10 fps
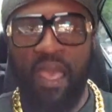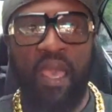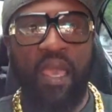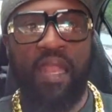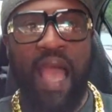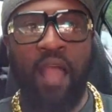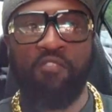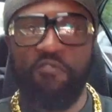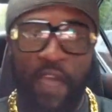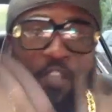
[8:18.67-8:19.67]
and I'll
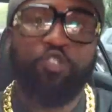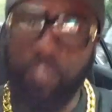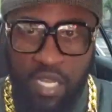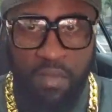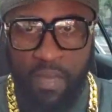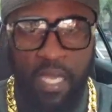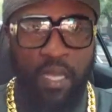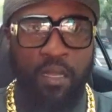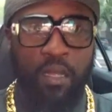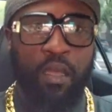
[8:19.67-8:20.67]
invite you to the
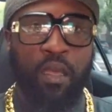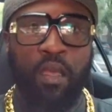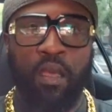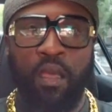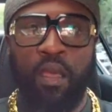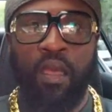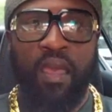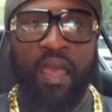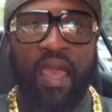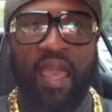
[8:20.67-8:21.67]
meeting
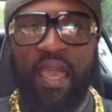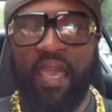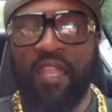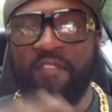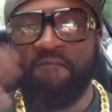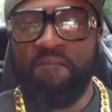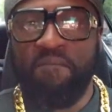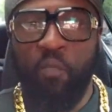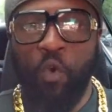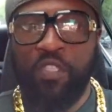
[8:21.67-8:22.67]
and
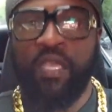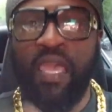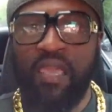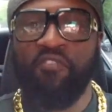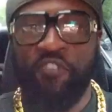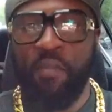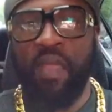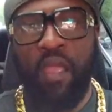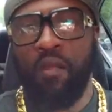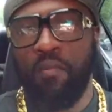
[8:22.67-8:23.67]
we'll take it from
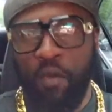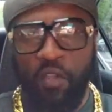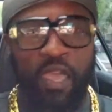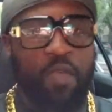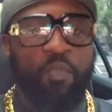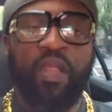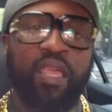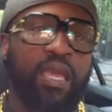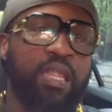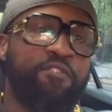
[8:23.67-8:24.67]
there, okay? But
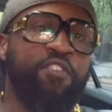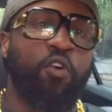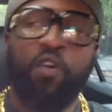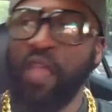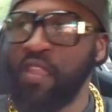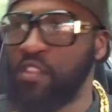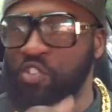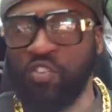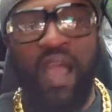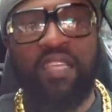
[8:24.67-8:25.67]
again, if you're in the
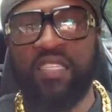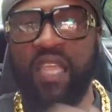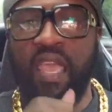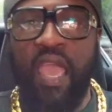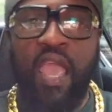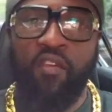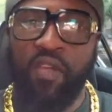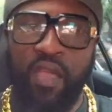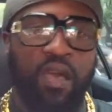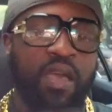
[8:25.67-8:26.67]
tri-state
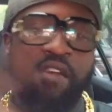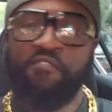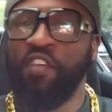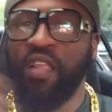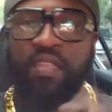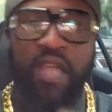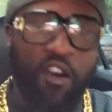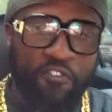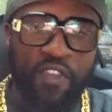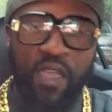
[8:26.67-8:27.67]
area,
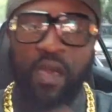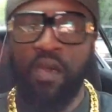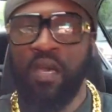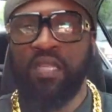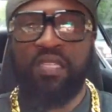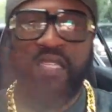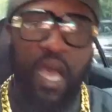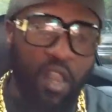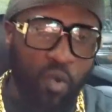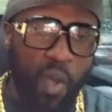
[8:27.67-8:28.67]
Philadelphia,
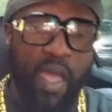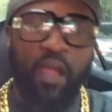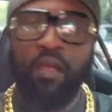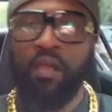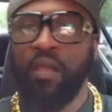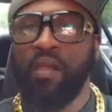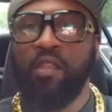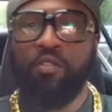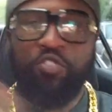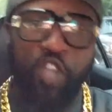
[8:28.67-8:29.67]
Delaware,
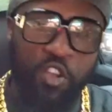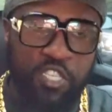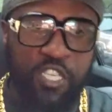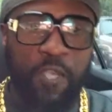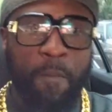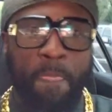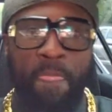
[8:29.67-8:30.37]
New Jersey,